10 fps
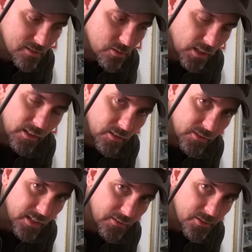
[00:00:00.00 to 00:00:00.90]
gets trickier
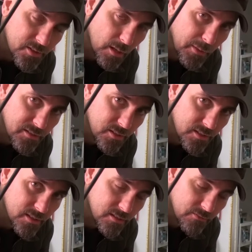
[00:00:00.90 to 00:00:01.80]
than others. Some
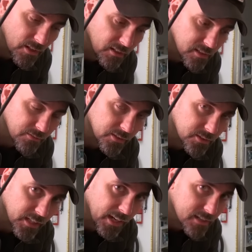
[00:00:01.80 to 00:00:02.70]
engines it's very
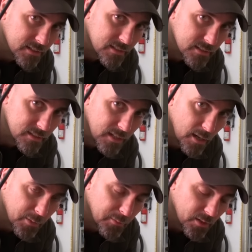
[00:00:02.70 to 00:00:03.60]
difficult to access these
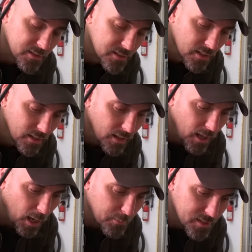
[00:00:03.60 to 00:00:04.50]
timing marks.
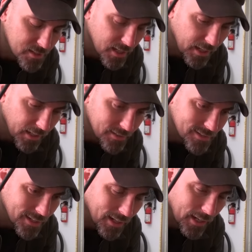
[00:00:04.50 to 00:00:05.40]
I'm gonna say
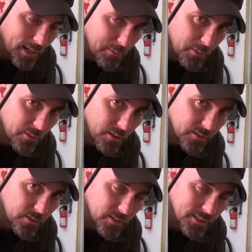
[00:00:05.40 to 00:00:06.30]
it's not
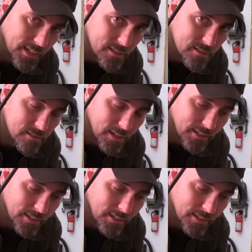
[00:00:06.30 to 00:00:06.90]
hypercritical, and that's